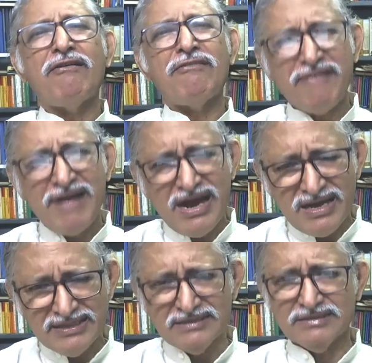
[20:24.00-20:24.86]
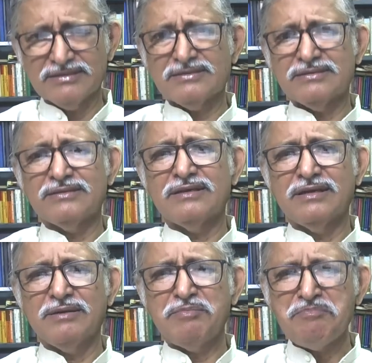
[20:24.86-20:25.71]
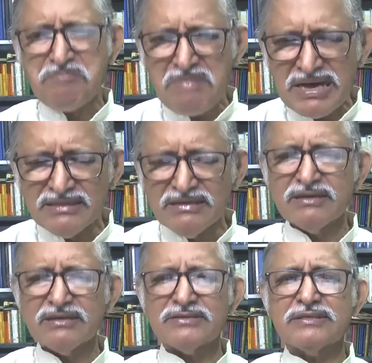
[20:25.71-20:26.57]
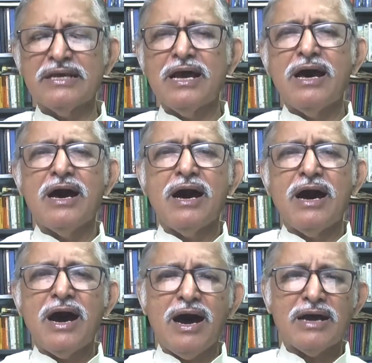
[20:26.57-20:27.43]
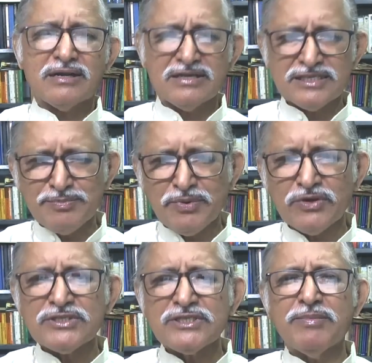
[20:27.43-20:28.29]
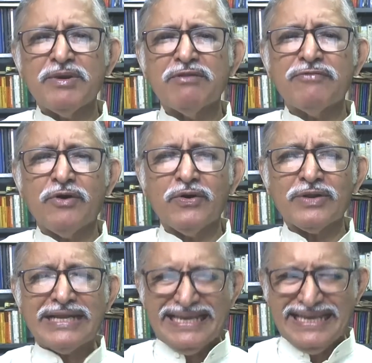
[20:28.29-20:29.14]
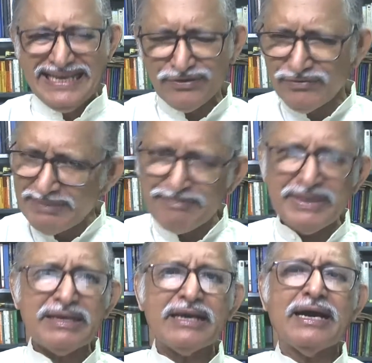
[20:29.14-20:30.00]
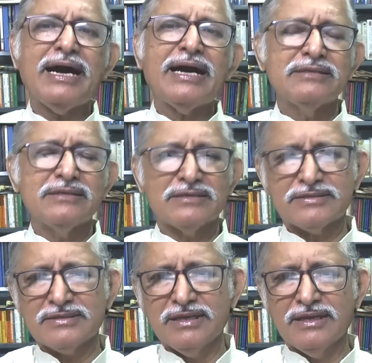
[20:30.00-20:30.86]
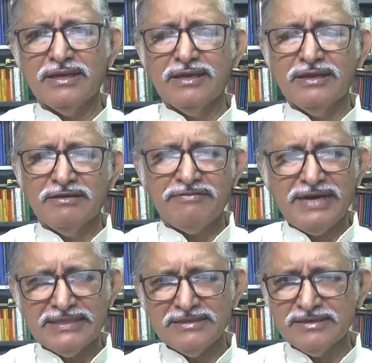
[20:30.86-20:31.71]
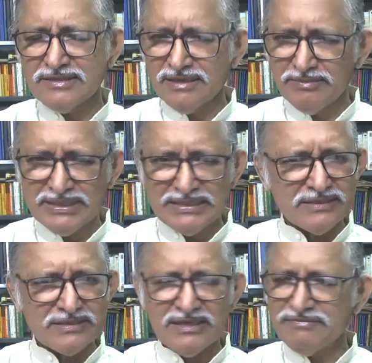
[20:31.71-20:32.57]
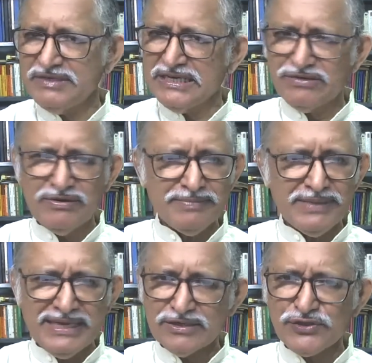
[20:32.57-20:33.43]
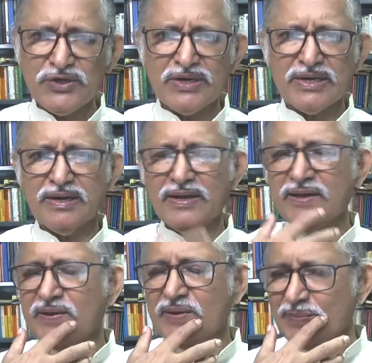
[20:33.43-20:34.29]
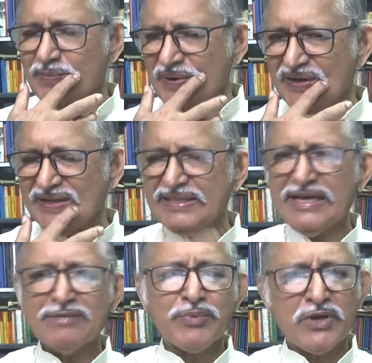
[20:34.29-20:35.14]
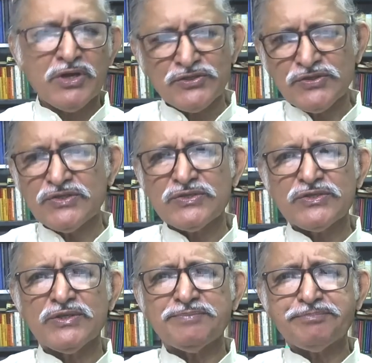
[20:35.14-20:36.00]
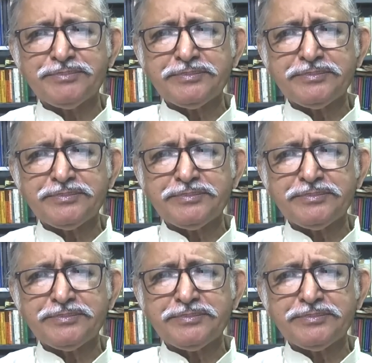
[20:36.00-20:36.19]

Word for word: fathers, mothers, are responsible for equipping others. Fathers and mothers have to equip their children. But in that process,